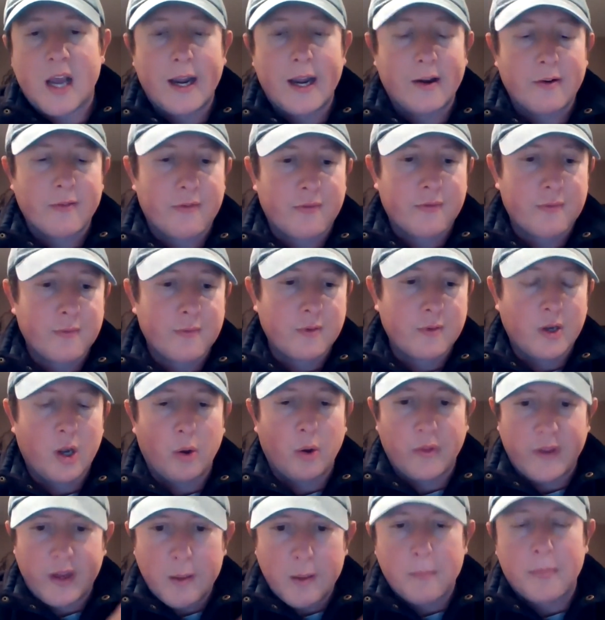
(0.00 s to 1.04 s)
So that was
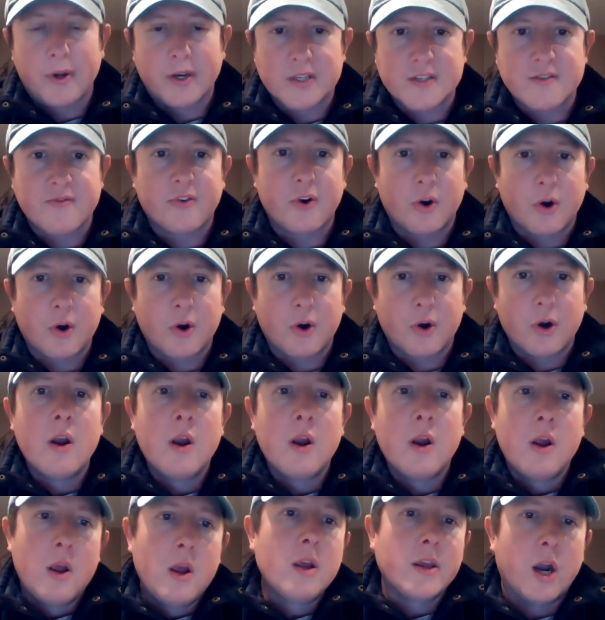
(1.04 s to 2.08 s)
kind of you know the
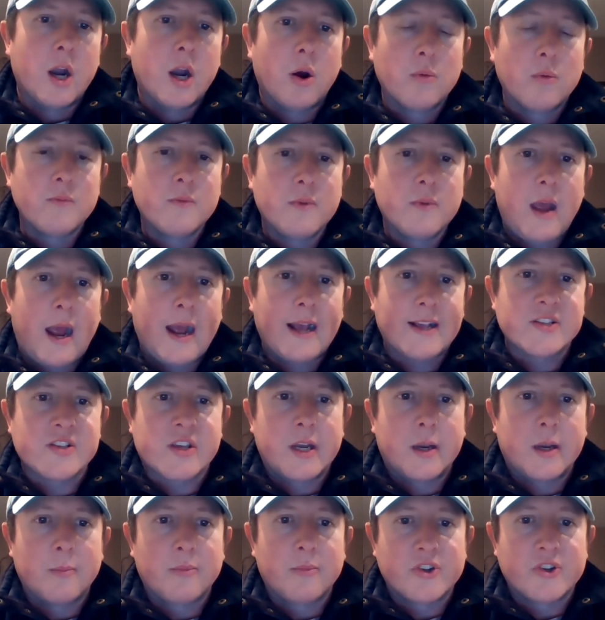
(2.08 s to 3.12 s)
impetus for you
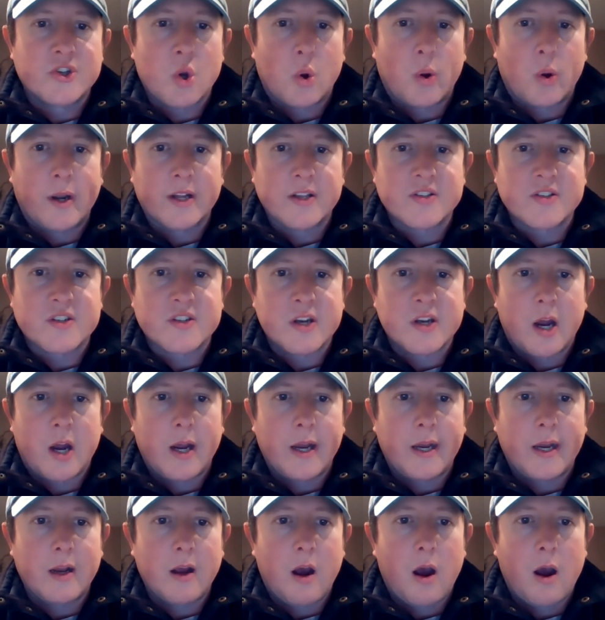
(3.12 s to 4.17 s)
know asking him to
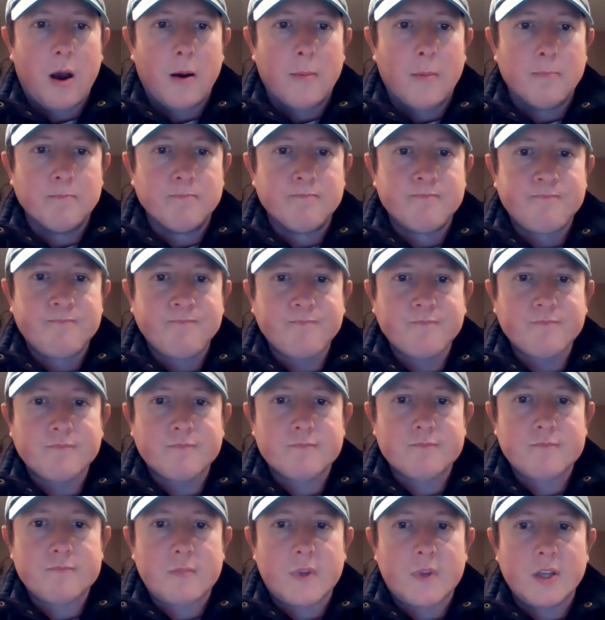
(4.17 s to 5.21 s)
join us tonight.
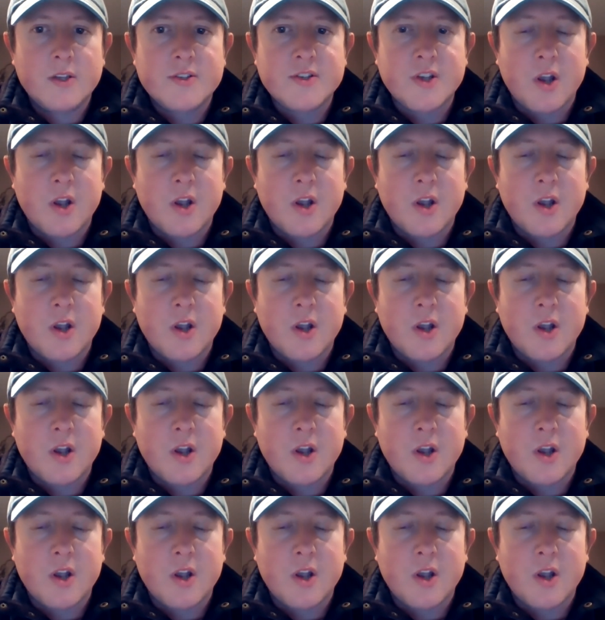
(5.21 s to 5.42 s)
Um,